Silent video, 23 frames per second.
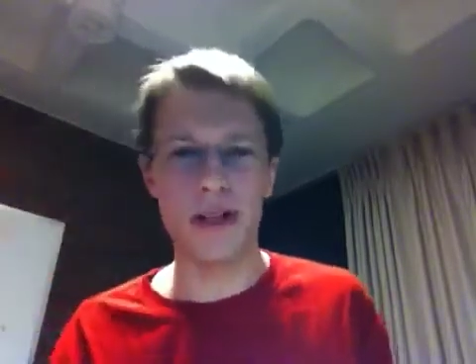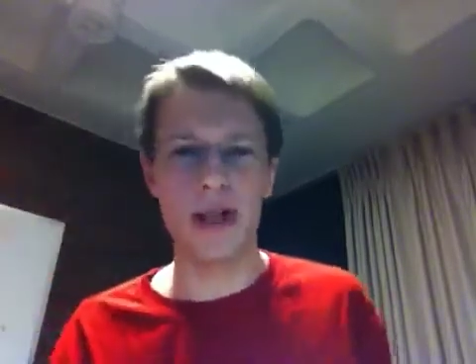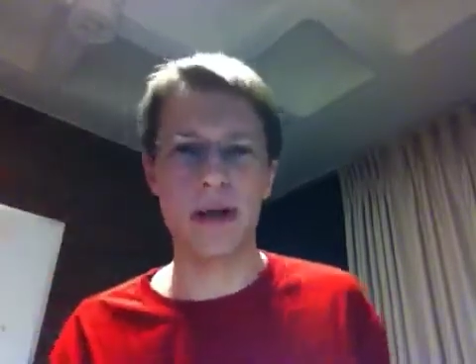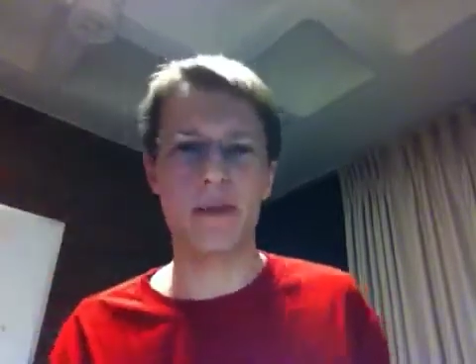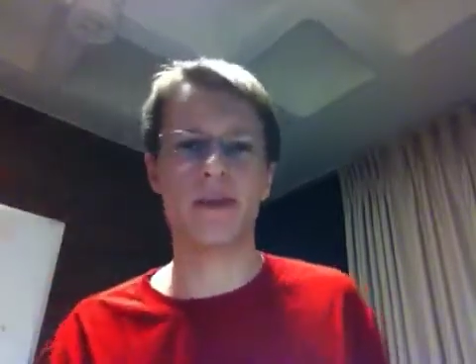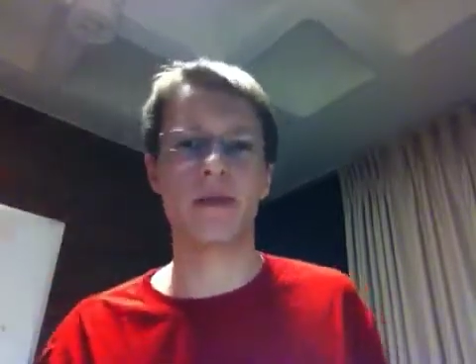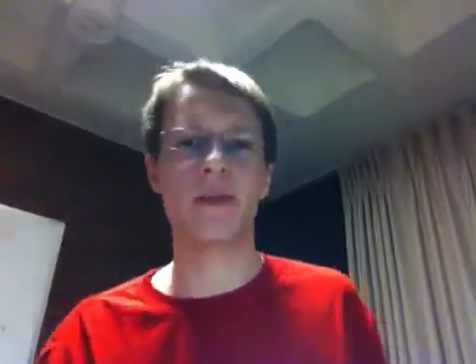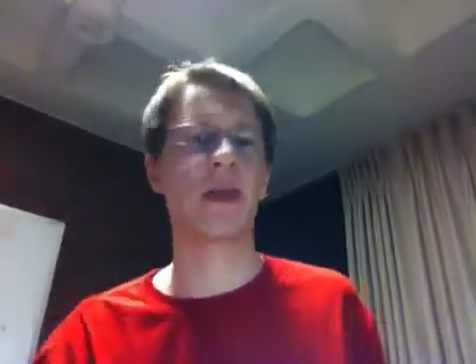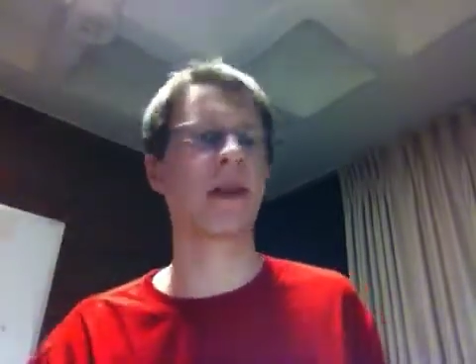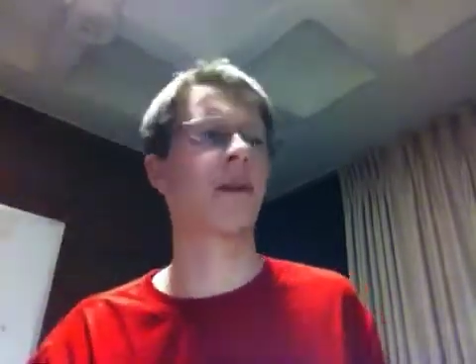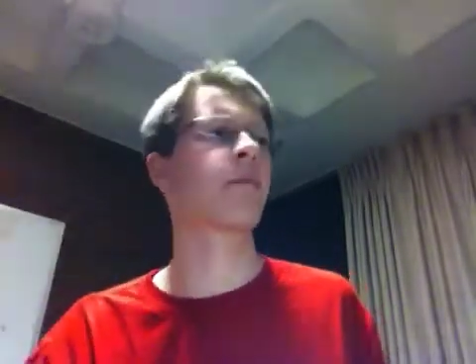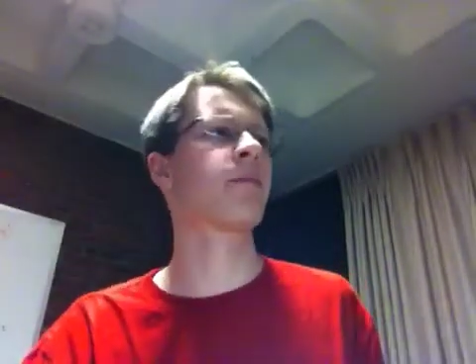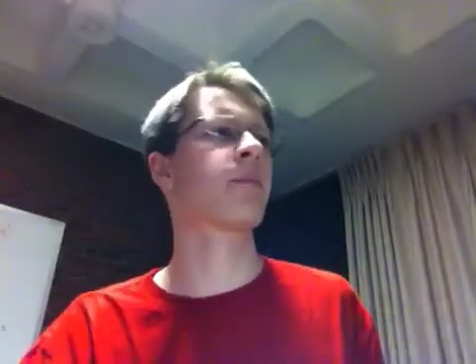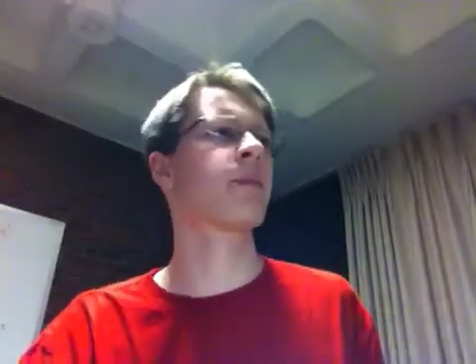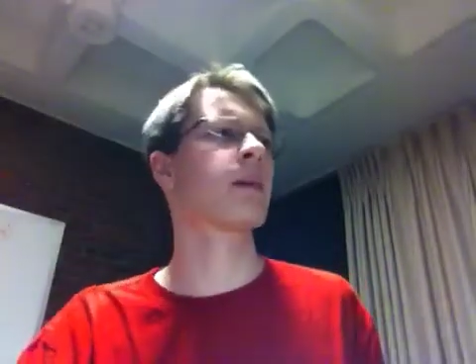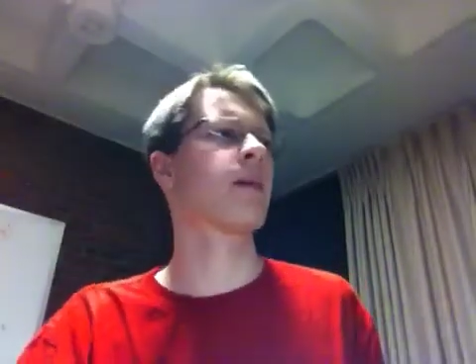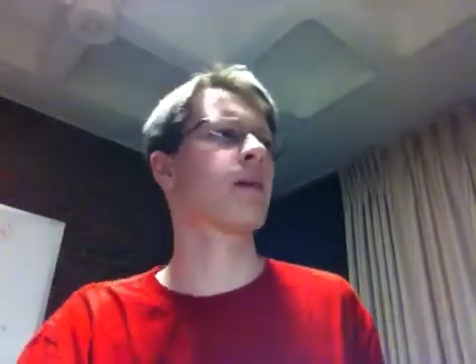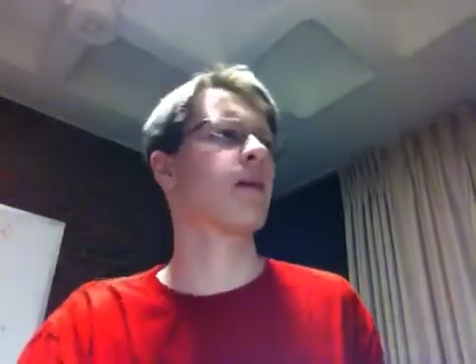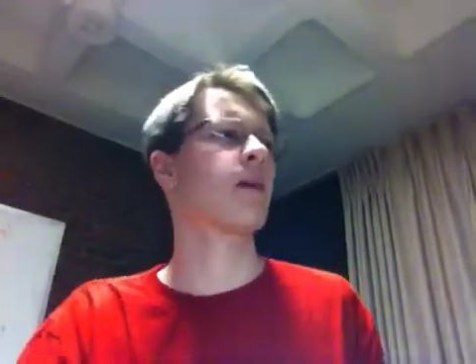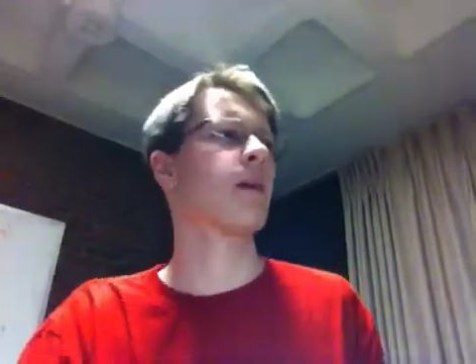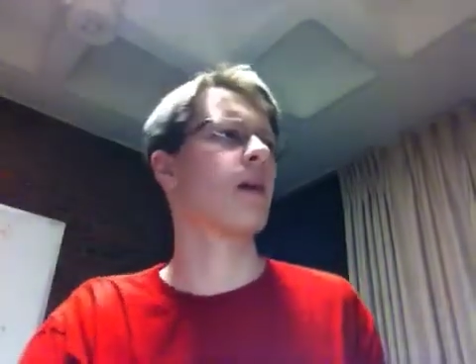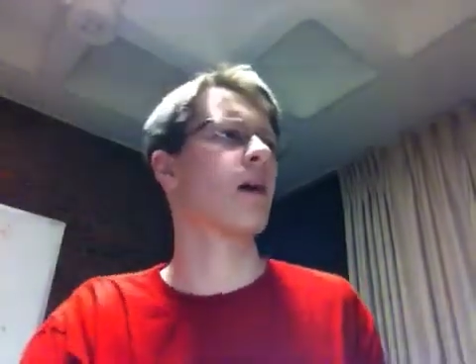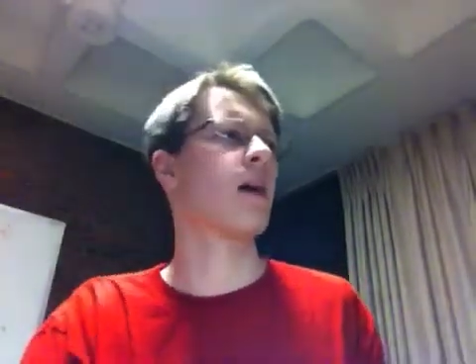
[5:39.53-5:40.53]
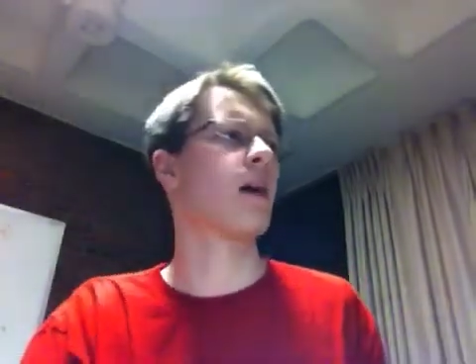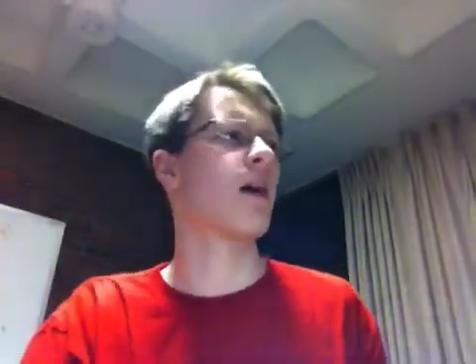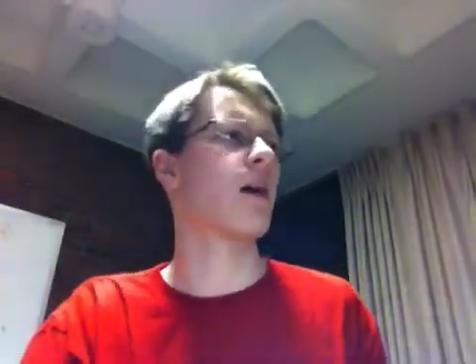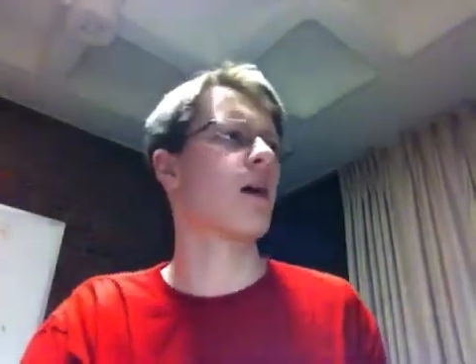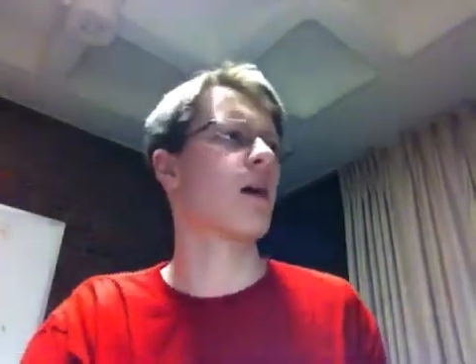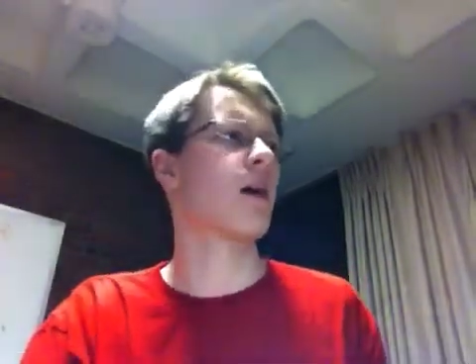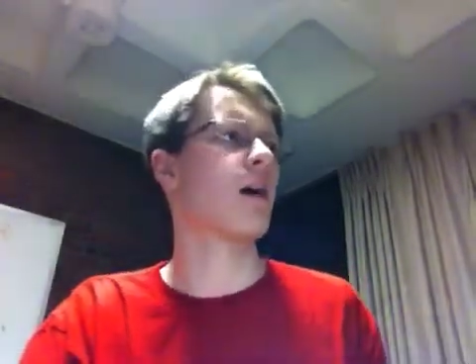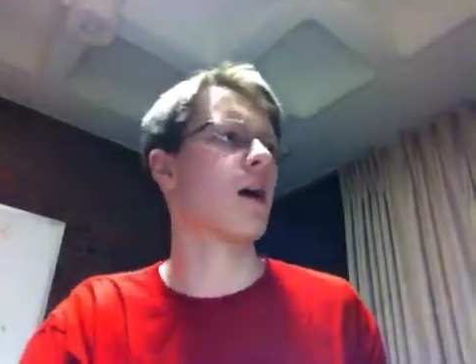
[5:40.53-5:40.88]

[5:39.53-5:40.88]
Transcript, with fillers: type thing uh,